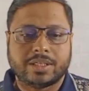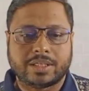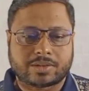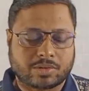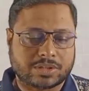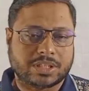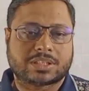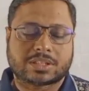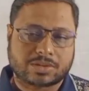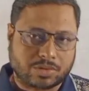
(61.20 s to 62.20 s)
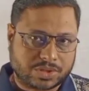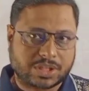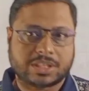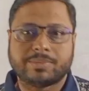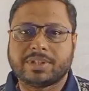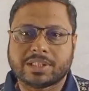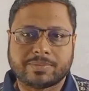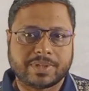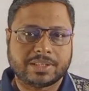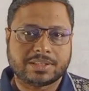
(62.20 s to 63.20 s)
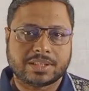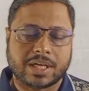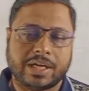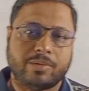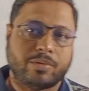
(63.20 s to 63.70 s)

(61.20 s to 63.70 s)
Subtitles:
it causes constructive interference and